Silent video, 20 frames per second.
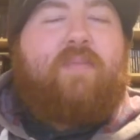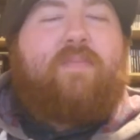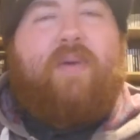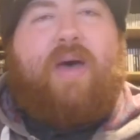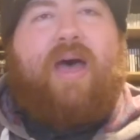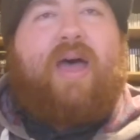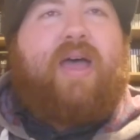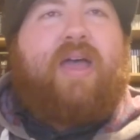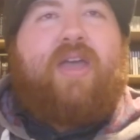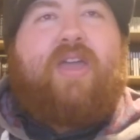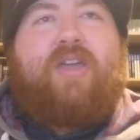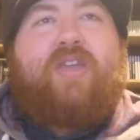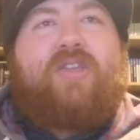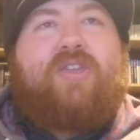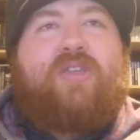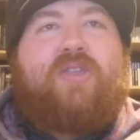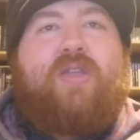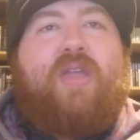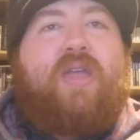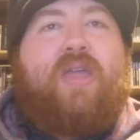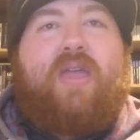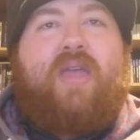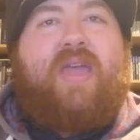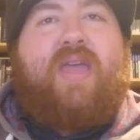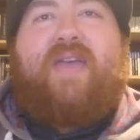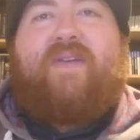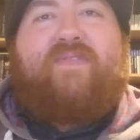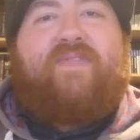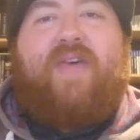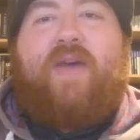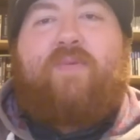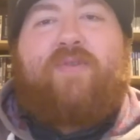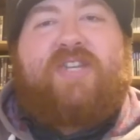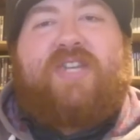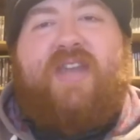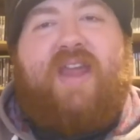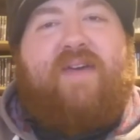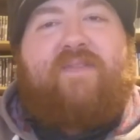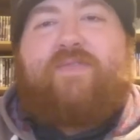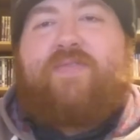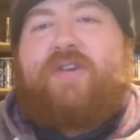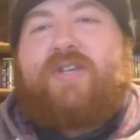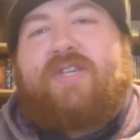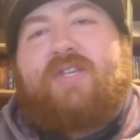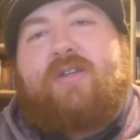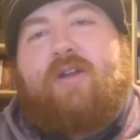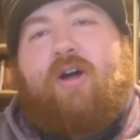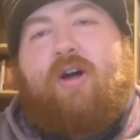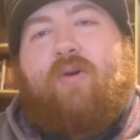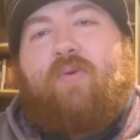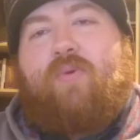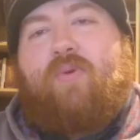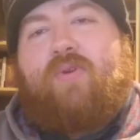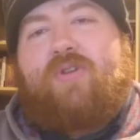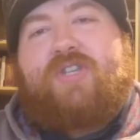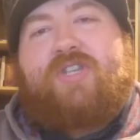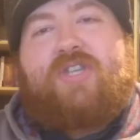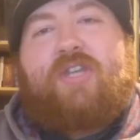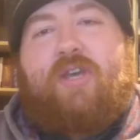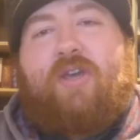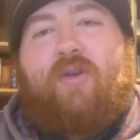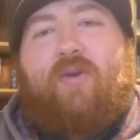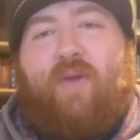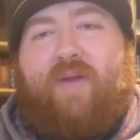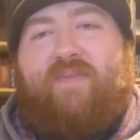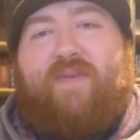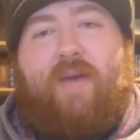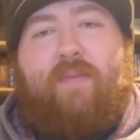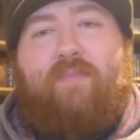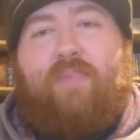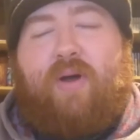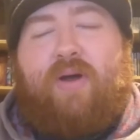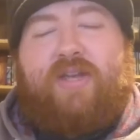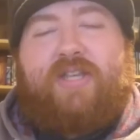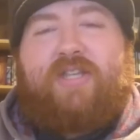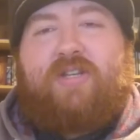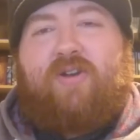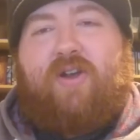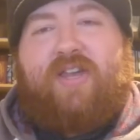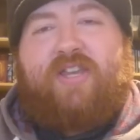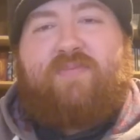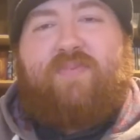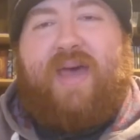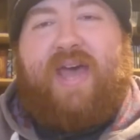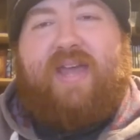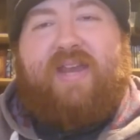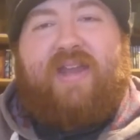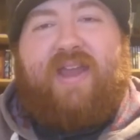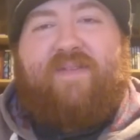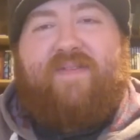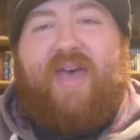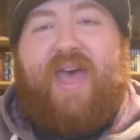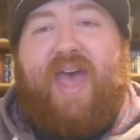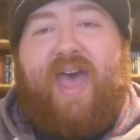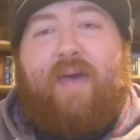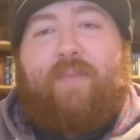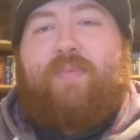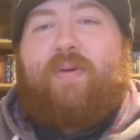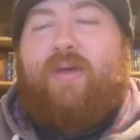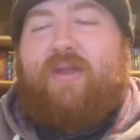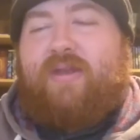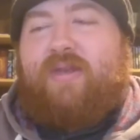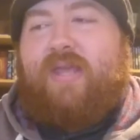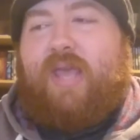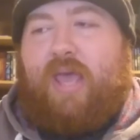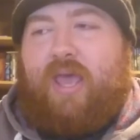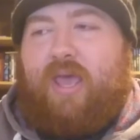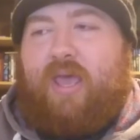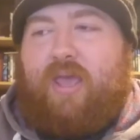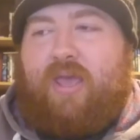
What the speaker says: But if there was never a Star Wars 2, if Empire Strikes Back never happened,